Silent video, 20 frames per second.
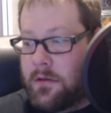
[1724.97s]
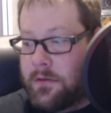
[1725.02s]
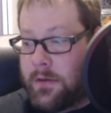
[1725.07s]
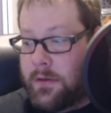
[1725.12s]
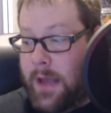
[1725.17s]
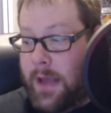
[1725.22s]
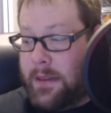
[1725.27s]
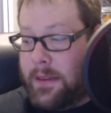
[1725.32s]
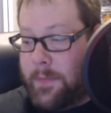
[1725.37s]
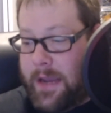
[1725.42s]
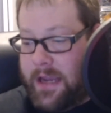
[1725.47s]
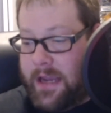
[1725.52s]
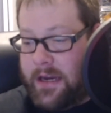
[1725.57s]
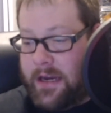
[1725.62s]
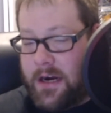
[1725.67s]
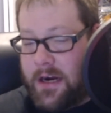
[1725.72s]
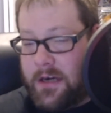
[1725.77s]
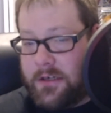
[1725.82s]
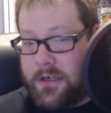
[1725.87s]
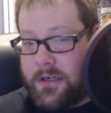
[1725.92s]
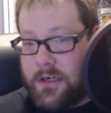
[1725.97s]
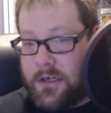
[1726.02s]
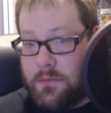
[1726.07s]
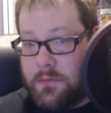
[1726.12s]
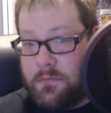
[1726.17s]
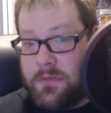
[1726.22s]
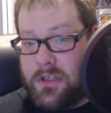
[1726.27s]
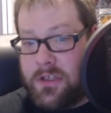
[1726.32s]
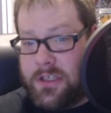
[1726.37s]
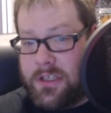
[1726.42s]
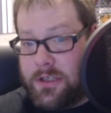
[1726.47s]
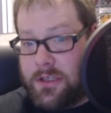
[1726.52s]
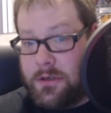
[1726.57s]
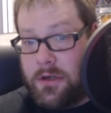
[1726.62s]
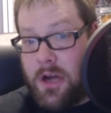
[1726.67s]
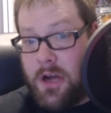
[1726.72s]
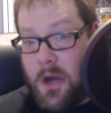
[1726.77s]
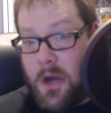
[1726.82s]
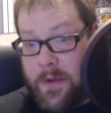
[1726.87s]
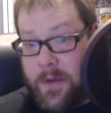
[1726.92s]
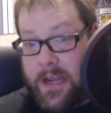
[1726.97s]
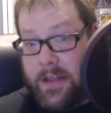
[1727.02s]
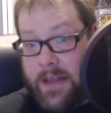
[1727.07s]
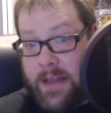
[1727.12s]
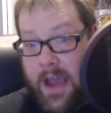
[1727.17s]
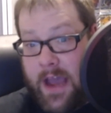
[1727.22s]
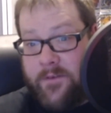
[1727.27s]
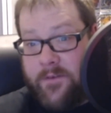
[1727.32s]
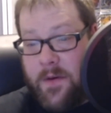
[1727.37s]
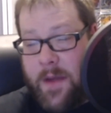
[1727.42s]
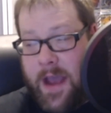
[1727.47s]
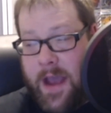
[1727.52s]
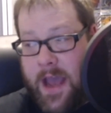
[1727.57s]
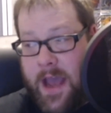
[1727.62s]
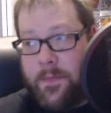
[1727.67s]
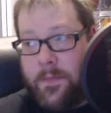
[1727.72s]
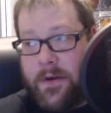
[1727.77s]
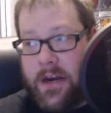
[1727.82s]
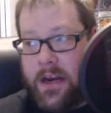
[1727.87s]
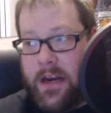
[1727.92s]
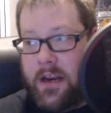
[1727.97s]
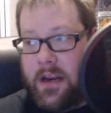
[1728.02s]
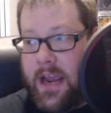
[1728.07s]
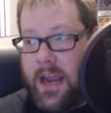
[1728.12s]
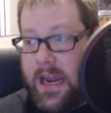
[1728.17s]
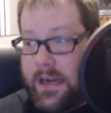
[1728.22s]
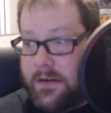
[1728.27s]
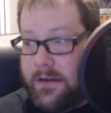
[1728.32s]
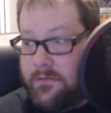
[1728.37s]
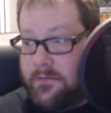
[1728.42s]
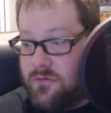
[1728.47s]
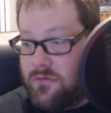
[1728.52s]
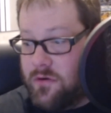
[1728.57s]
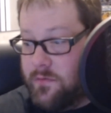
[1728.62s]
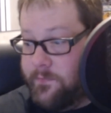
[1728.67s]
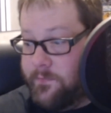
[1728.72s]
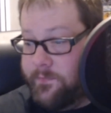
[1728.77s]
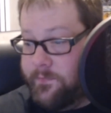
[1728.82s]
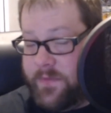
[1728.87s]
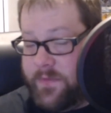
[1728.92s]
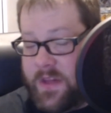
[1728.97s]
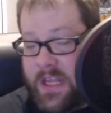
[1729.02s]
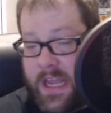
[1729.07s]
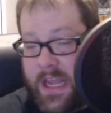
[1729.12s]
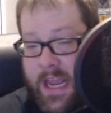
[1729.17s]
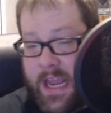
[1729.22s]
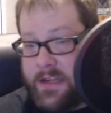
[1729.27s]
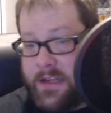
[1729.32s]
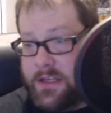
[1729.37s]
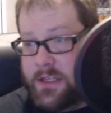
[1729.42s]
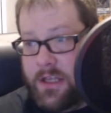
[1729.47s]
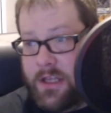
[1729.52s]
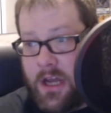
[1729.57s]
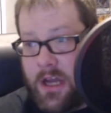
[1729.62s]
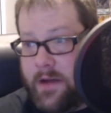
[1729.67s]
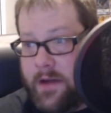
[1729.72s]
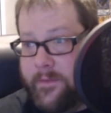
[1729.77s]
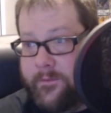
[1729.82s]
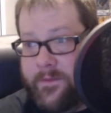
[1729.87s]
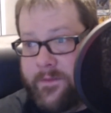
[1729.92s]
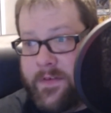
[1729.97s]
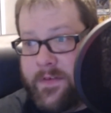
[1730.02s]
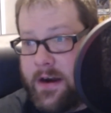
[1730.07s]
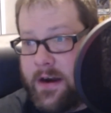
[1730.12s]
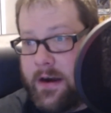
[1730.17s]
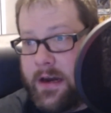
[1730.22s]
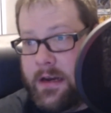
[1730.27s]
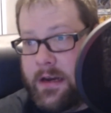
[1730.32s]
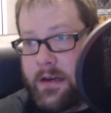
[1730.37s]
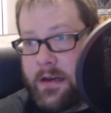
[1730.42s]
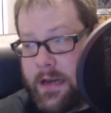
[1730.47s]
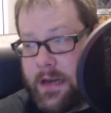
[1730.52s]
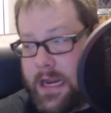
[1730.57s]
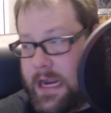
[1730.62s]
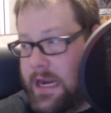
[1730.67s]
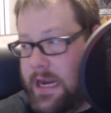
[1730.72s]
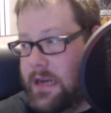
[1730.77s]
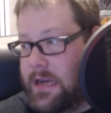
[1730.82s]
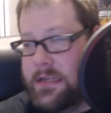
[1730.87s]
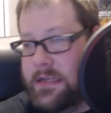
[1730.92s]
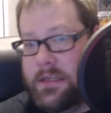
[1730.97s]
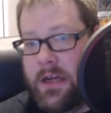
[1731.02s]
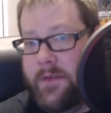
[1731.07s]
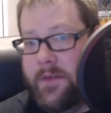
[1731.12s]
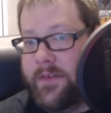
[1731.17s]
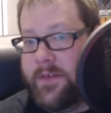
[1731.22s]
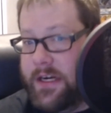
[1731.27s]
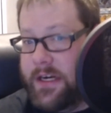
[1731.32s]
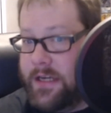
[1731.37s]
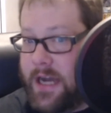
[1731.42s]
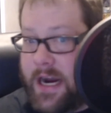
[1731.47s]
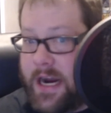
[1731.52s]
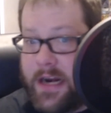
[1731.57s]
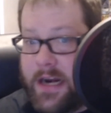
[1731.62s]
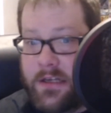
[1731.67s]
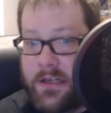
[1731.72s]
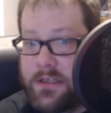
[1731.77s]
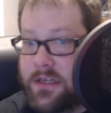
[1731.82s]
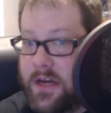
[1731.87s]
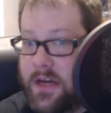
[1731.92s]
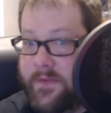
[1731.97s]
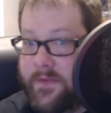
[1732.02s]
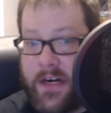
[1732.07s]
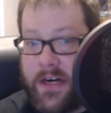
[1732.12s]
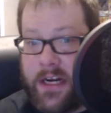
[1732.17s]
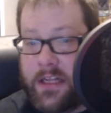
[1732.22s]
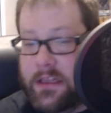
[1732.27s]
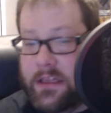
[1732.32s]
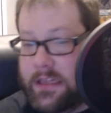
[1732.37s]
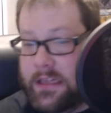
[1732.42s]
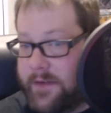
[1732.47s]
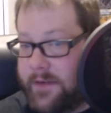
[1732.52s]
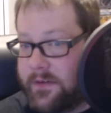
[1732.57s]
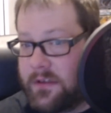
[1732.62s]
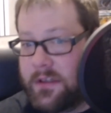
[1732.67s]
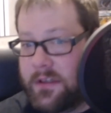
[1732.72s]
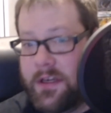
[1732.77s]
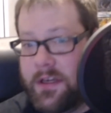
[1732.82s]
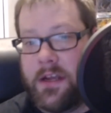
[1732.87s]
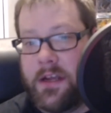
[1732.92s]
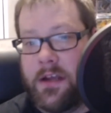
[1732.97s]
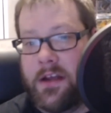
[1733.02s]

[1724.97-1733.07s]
And the main characters stopping that from happening. And it's done very neat, it's done very tidy, it's done very cleverly,